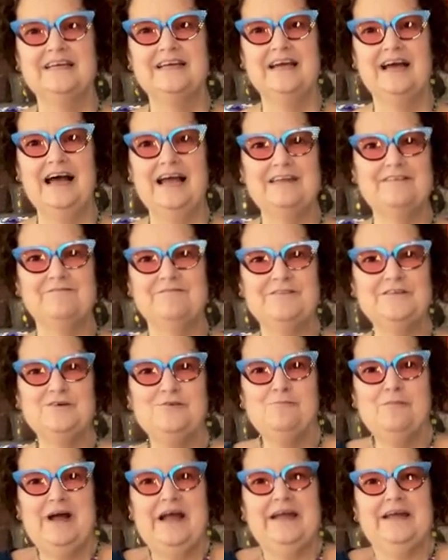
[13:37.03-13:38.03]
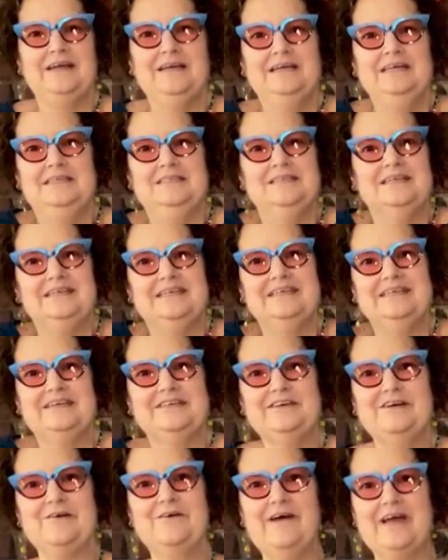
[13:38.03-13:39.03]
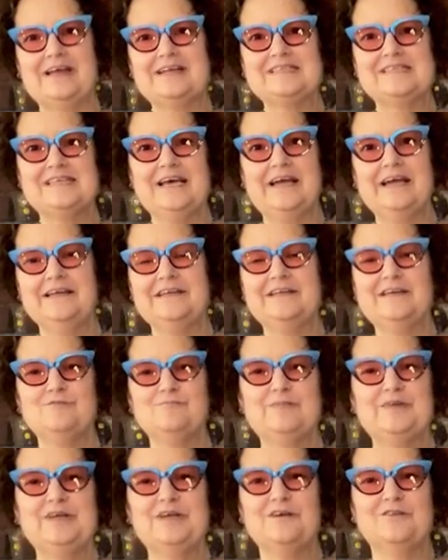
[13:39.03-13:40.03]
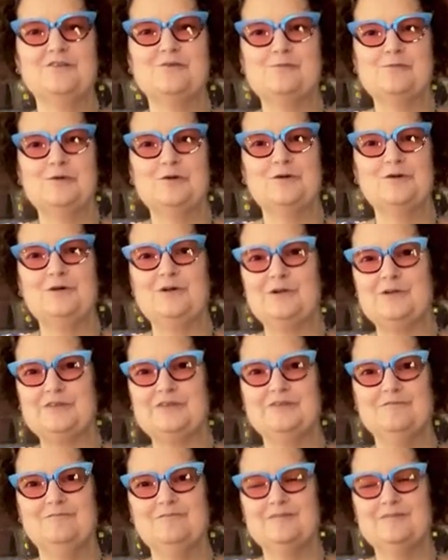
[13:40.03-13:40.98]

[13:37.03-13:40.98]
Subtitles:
I feel my, anxiety at being in the world